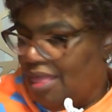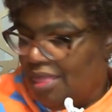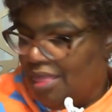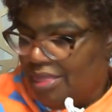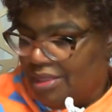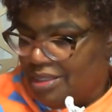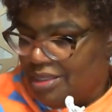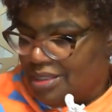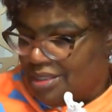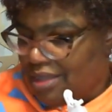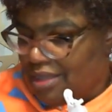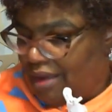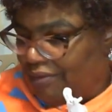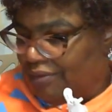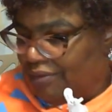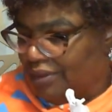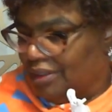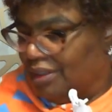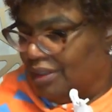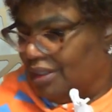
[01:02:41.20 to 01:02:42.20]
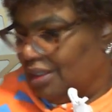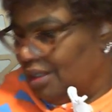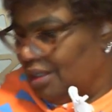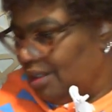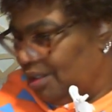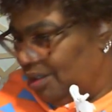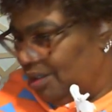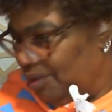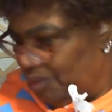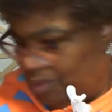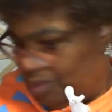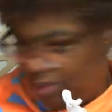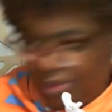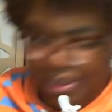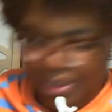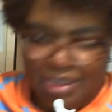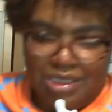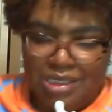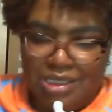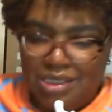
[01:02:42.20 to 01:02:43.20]
This definitely
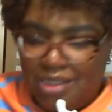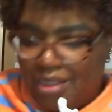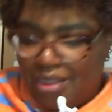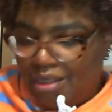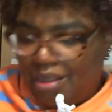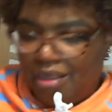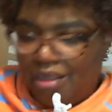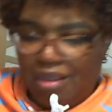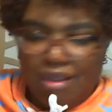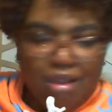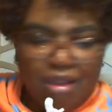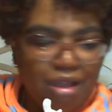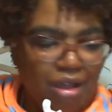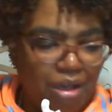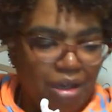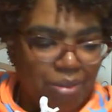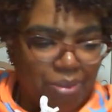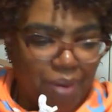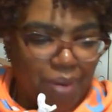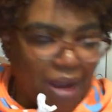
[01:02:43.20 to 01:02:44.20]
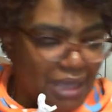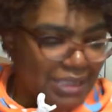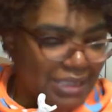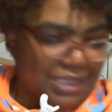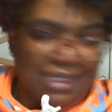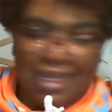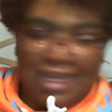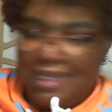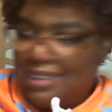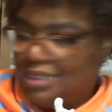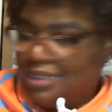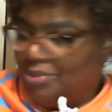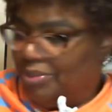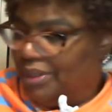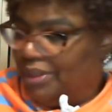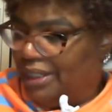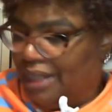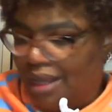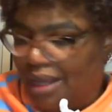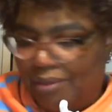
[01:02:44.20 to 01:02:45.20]
was a process,
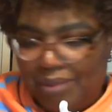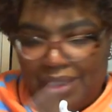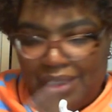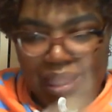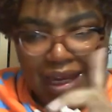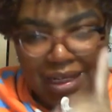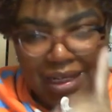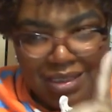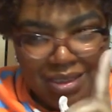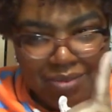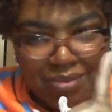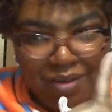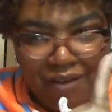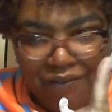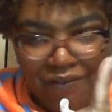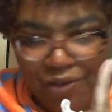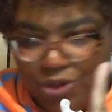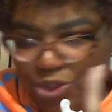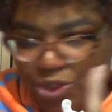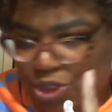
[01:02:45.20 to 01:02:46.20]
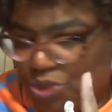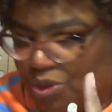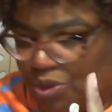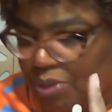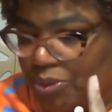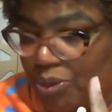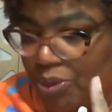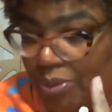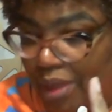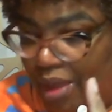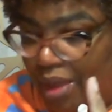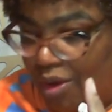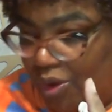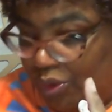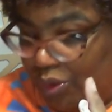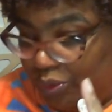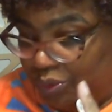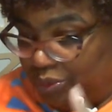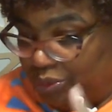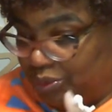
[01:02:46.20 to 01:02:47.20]
but I'm glad I did my first trim on my
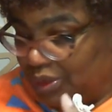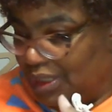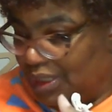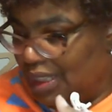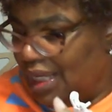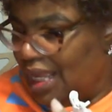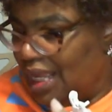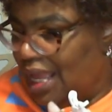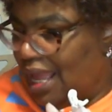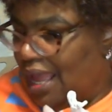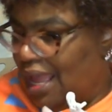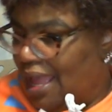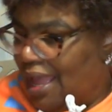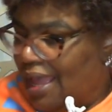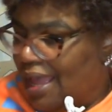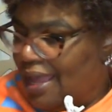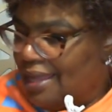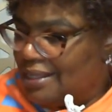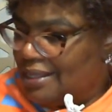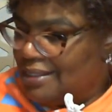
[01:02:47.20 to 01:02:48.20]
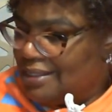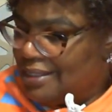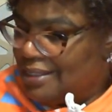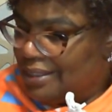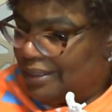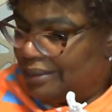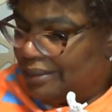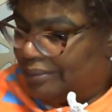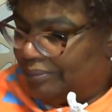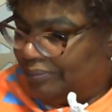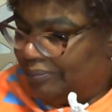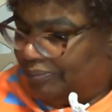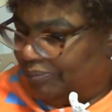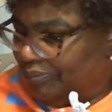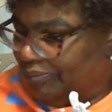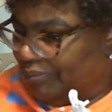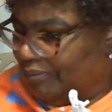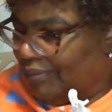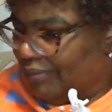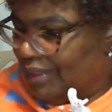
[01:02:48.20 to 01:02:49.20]
own, and so
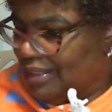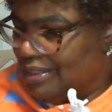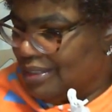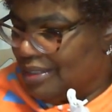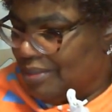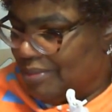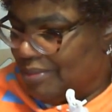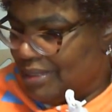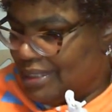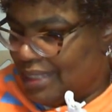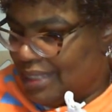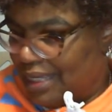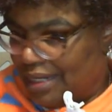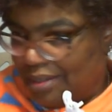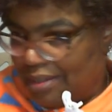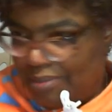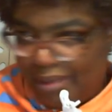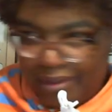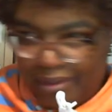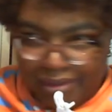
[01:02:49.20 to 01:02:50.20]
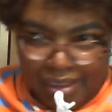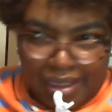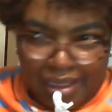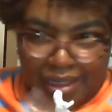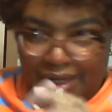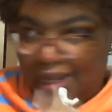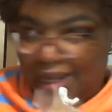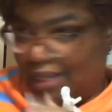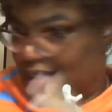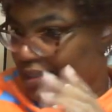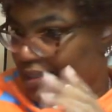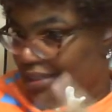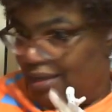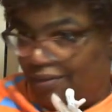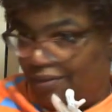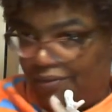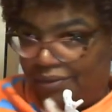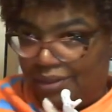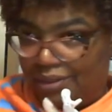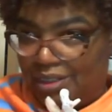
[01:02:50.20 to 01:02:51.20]
I'm excited about that, and I can
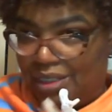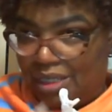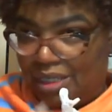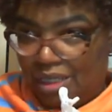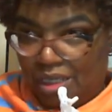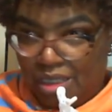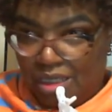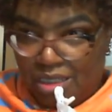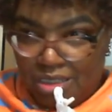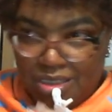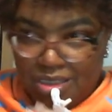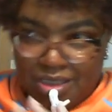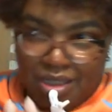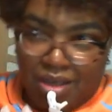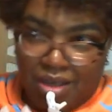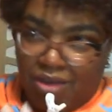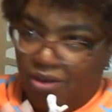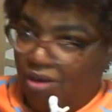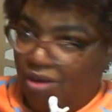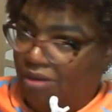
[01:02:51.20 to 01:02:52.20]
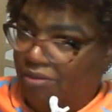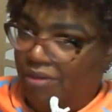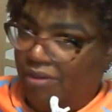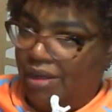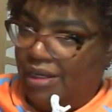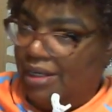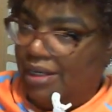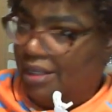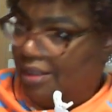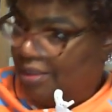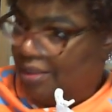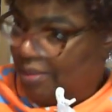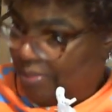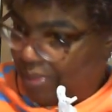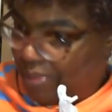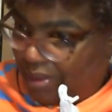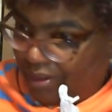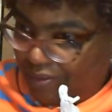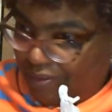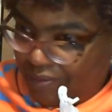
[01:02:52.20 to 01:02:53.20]
definitely tell already the
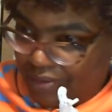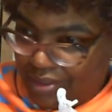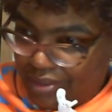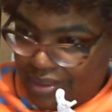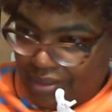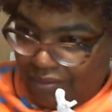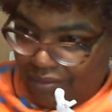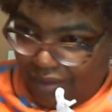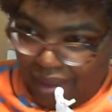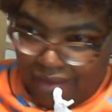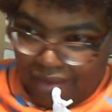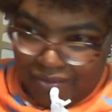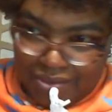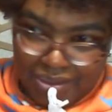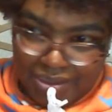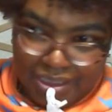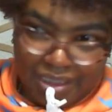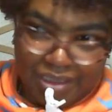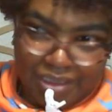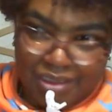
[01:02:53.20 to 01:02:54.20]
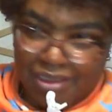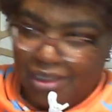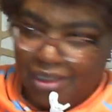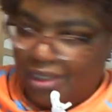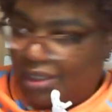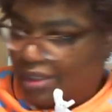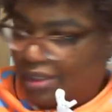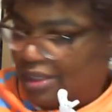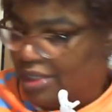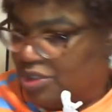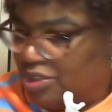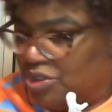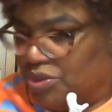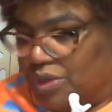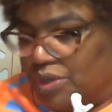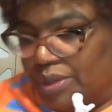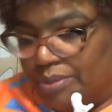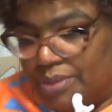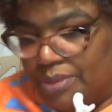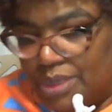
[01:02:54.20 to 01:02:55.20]
benefits of having done that
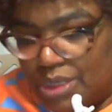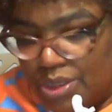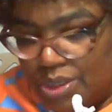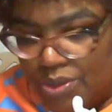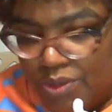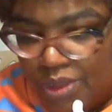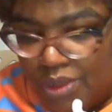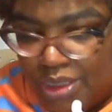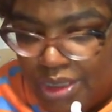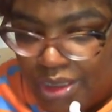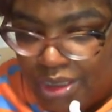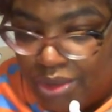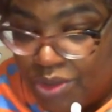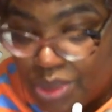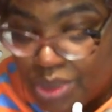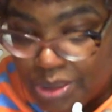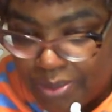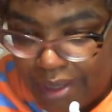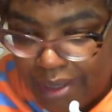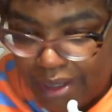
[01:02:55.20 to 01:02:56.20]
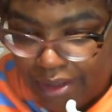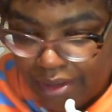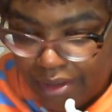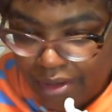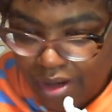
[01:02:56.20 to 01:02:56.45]
trim. So it looks better,